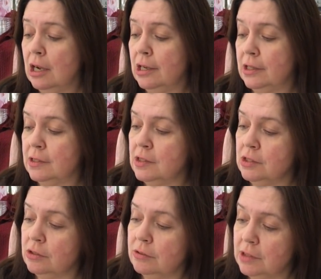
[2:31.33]
And
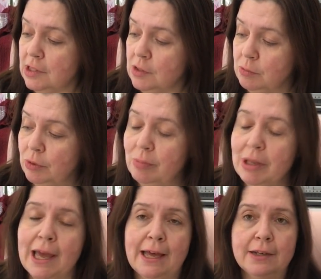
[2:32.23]
so these will
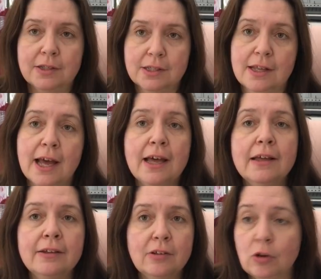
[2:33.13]
be added to that,
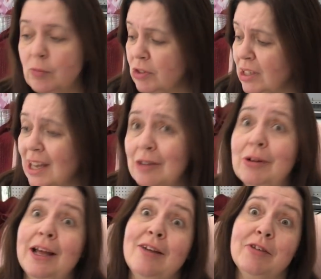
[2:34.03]
and hopefully I
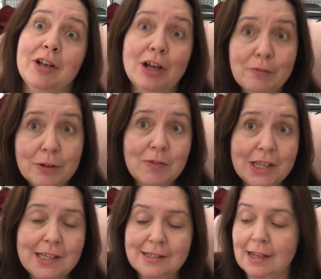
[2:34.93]
will have enough of
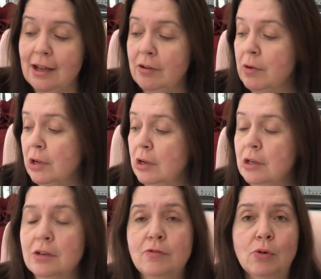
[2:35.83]
these now
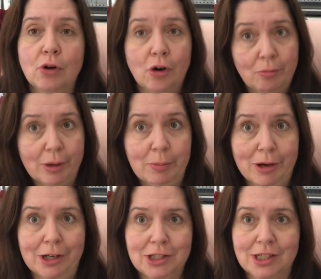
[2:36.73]
for my
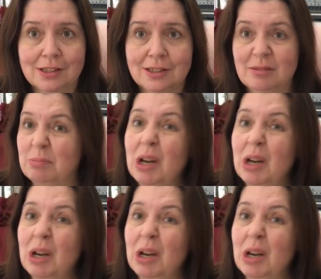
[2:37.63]
projects.